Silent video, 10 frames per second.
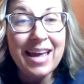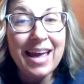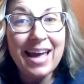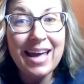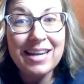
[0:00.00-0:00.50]

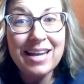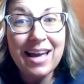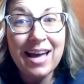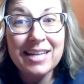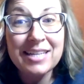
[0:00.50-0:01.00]
And
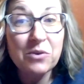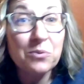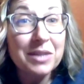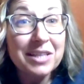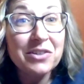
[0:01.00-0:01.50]
I did a
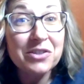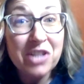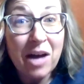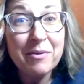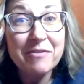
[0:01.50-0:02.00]
really good
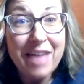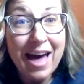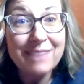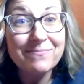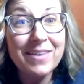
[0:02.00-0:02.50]
job of
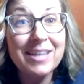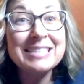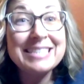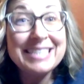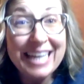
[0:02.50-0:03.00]
that
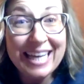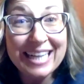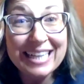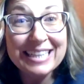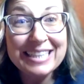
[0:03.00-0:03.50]

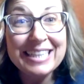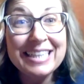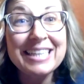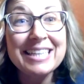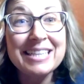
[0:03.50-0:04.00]
until
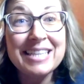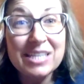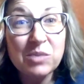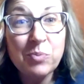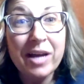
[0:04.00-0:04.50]

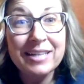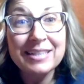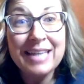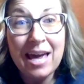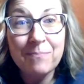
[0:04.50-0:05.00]
this
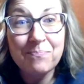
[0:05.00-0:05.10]
product came